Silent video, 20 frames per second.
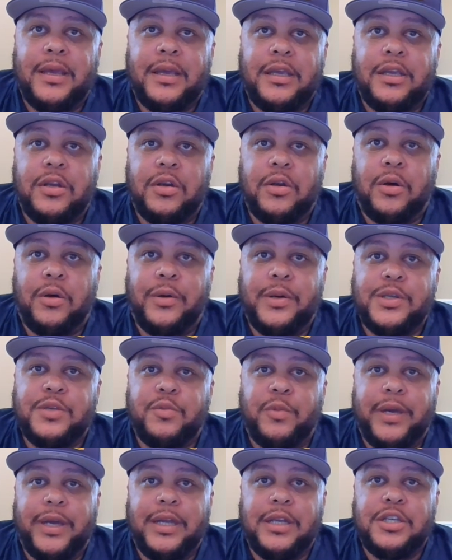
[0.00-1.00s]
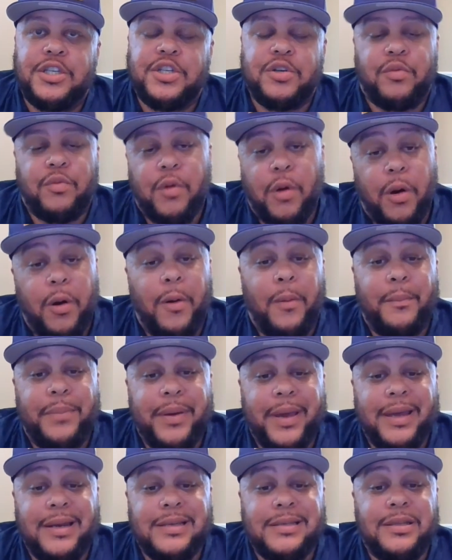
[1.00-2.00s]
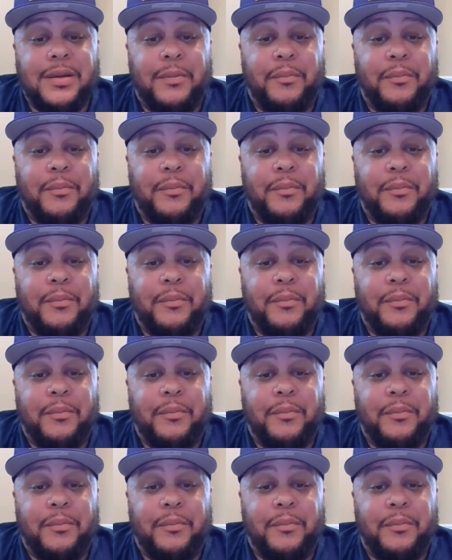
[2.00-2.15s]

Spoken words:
you know, is when Jerome Bettis,